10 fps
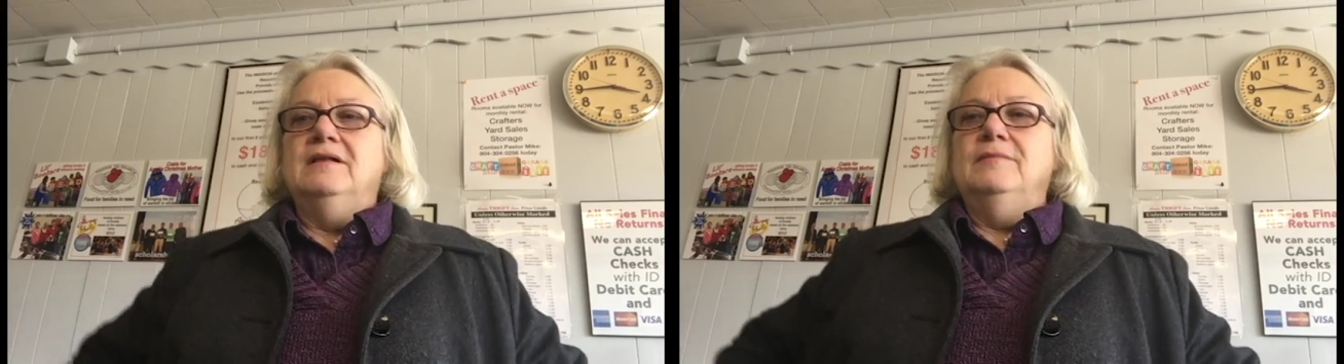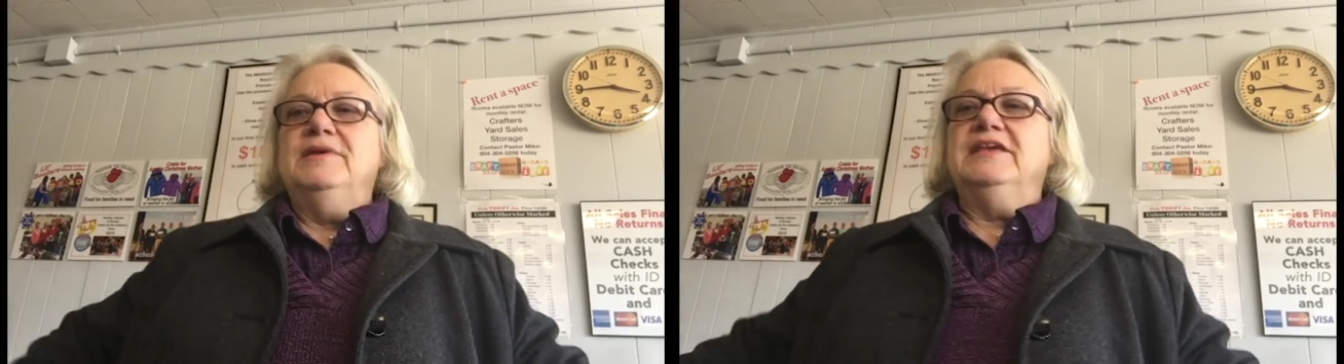
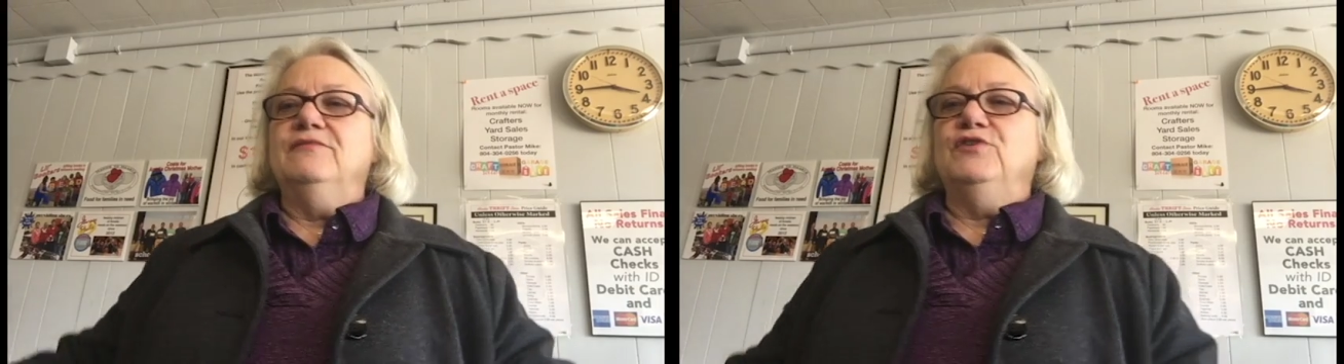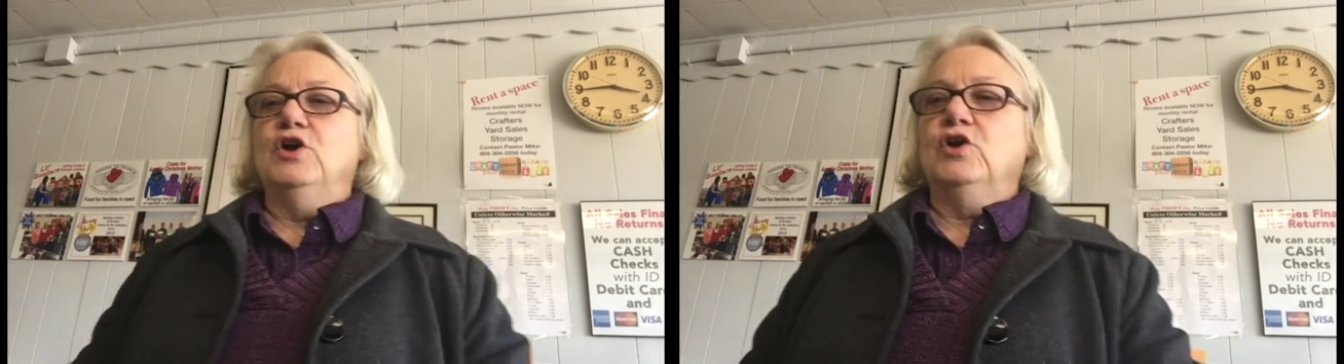Let me
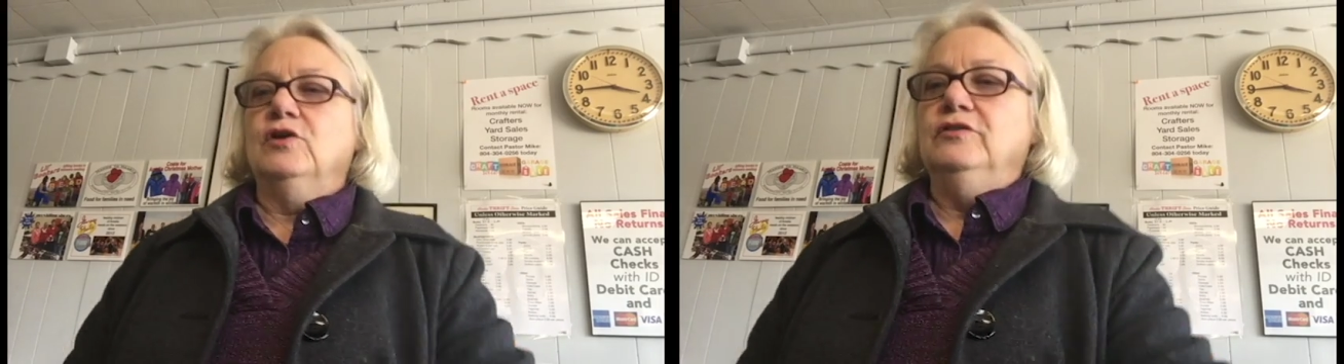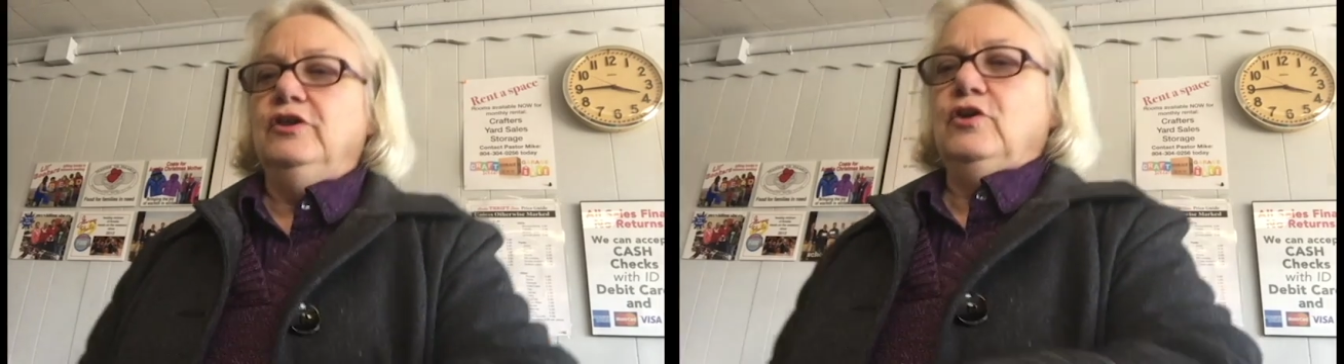give you a
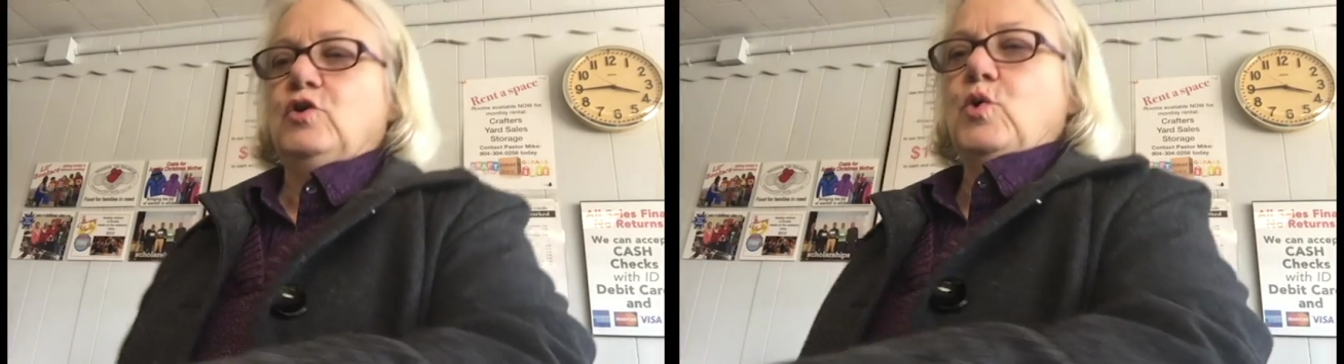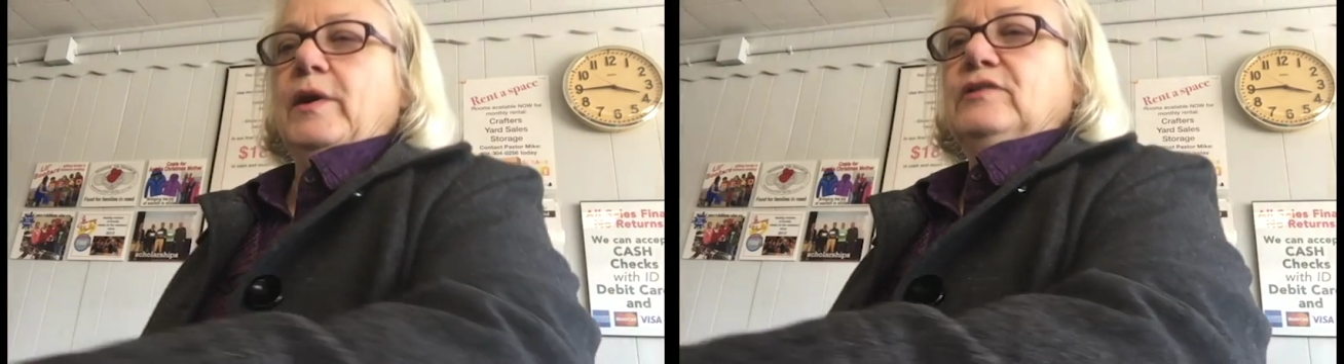little
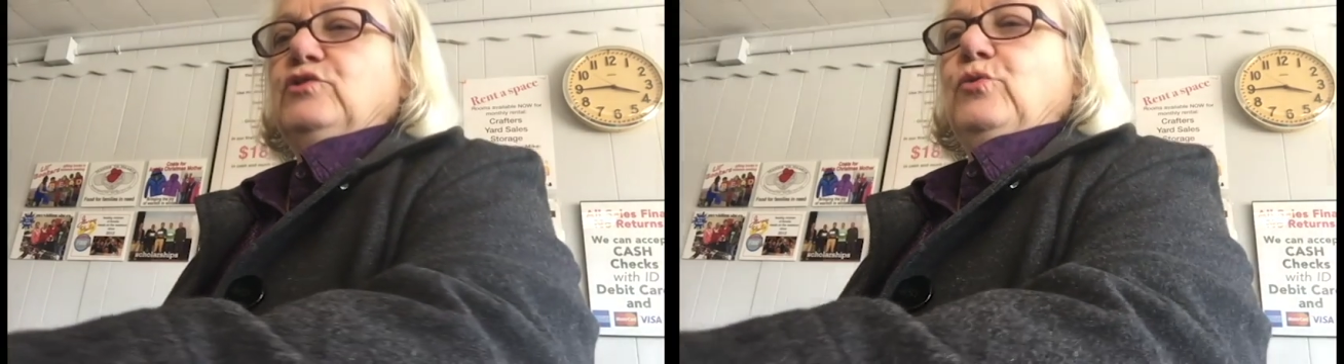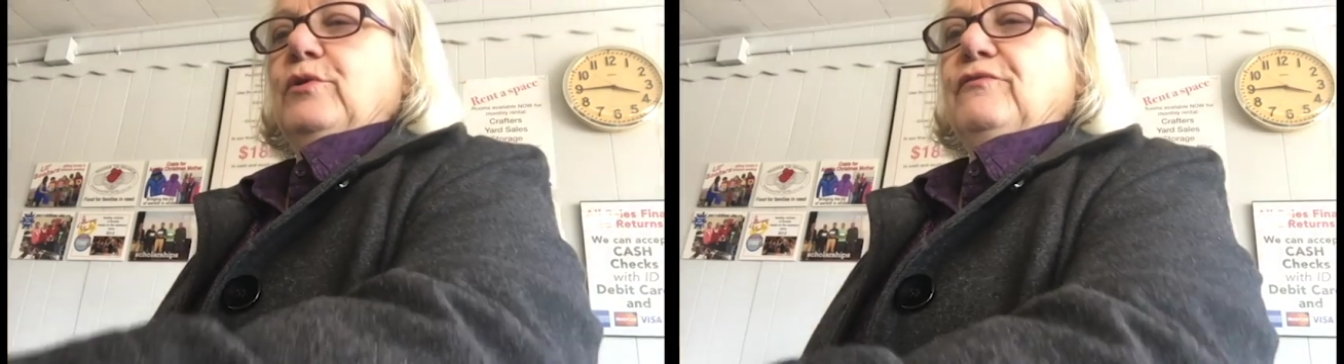quick
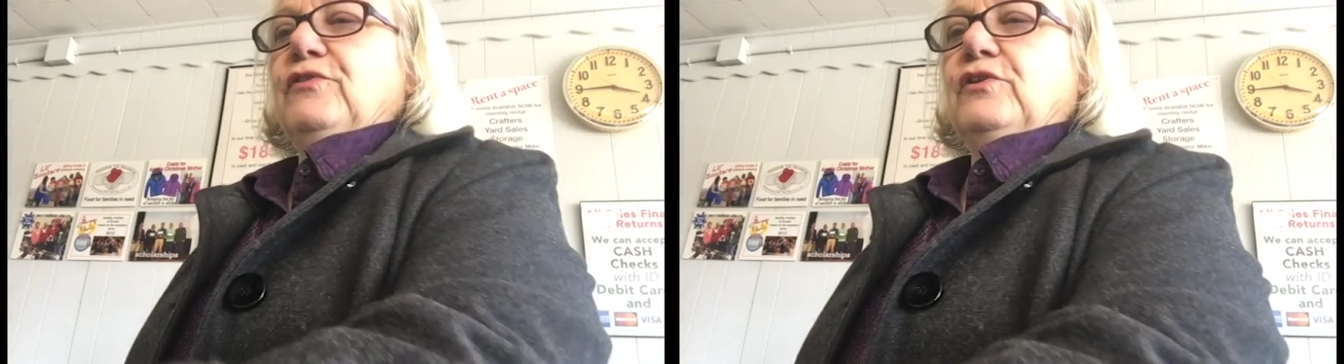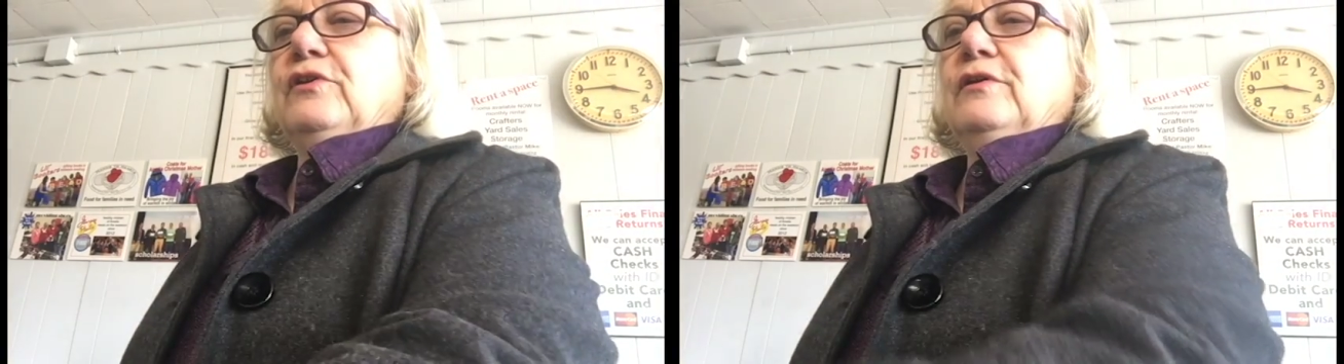tour of the,